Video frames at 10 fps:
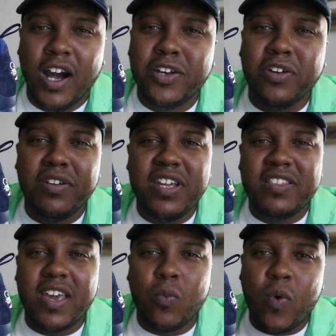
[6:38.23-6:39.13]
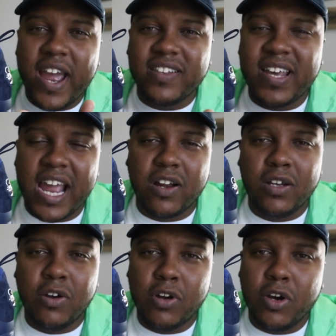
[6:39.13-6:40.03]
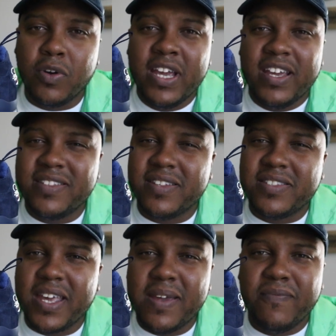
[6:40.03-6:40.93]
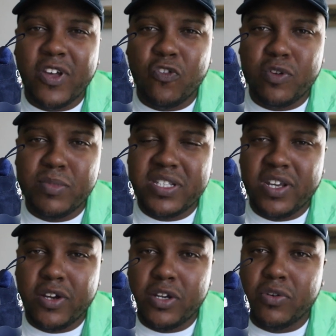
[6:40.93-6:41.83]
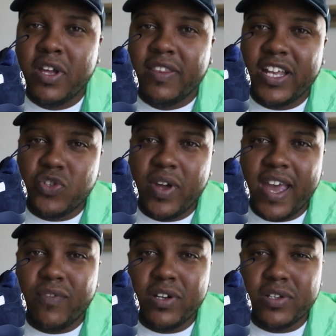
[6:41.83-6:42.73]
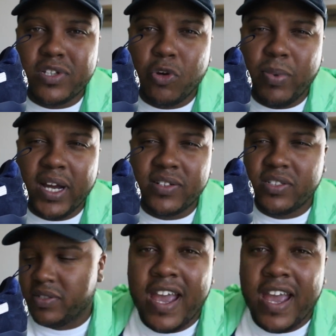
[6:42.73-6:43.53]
Underneath that white Tiger logo is the same velvet material that you have on your toe box.